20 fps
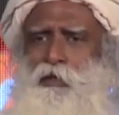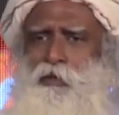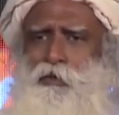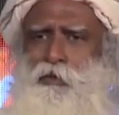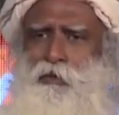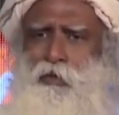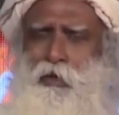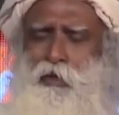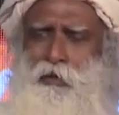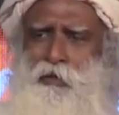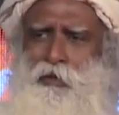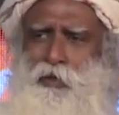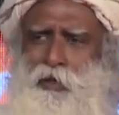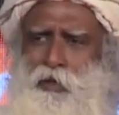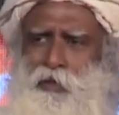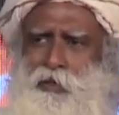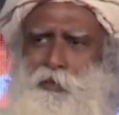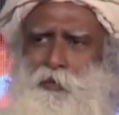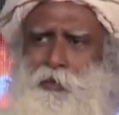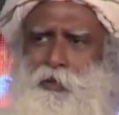Do not
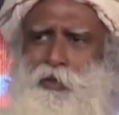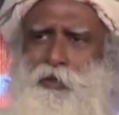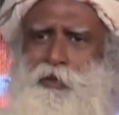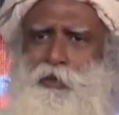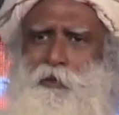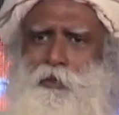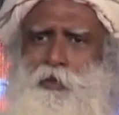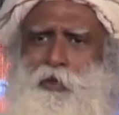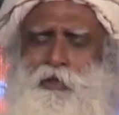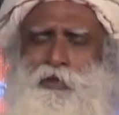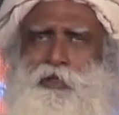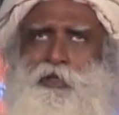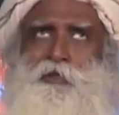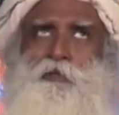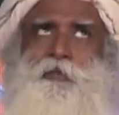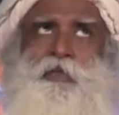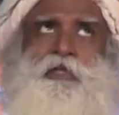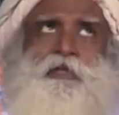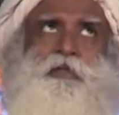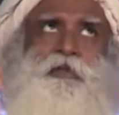think spiritual
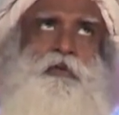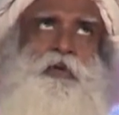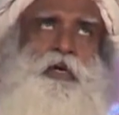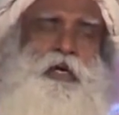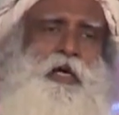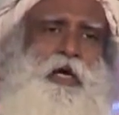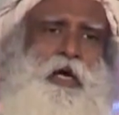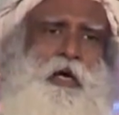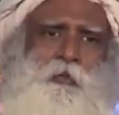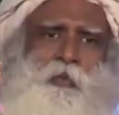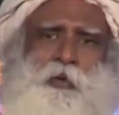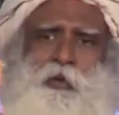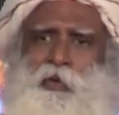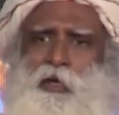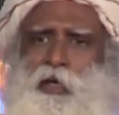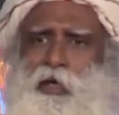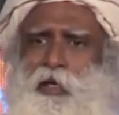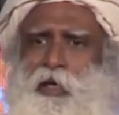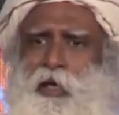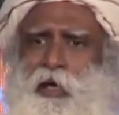process means looking up,
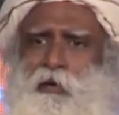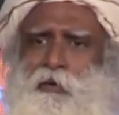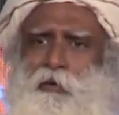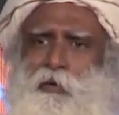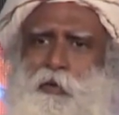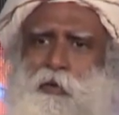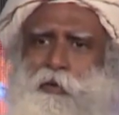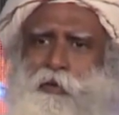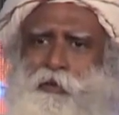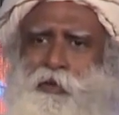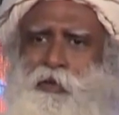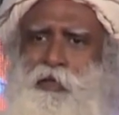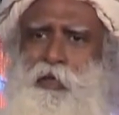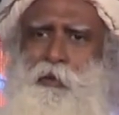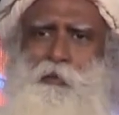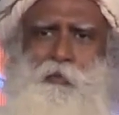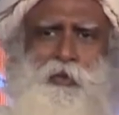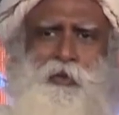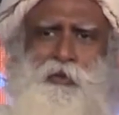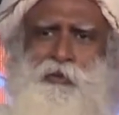looking down, going to the
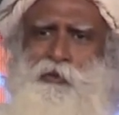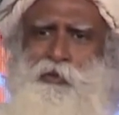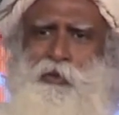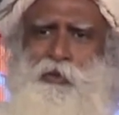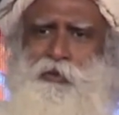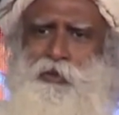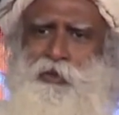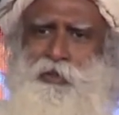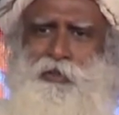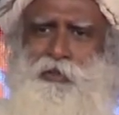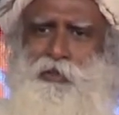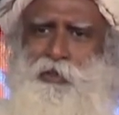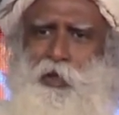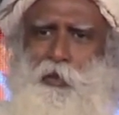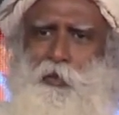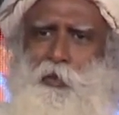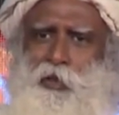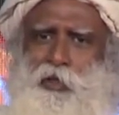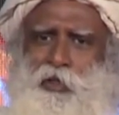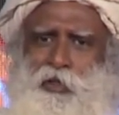temple. No, this is
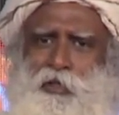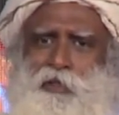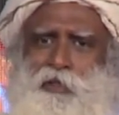not what it